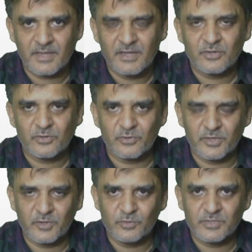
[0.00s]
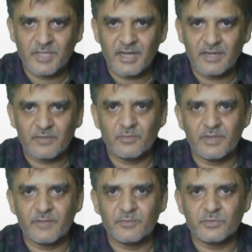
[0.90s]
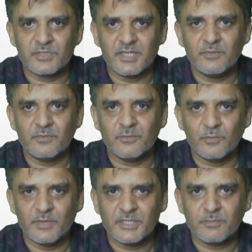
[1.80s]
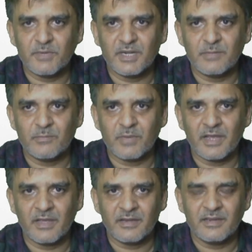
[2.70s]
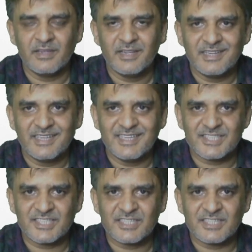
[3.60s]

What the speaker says: To reduce that, we have to see which multiplier is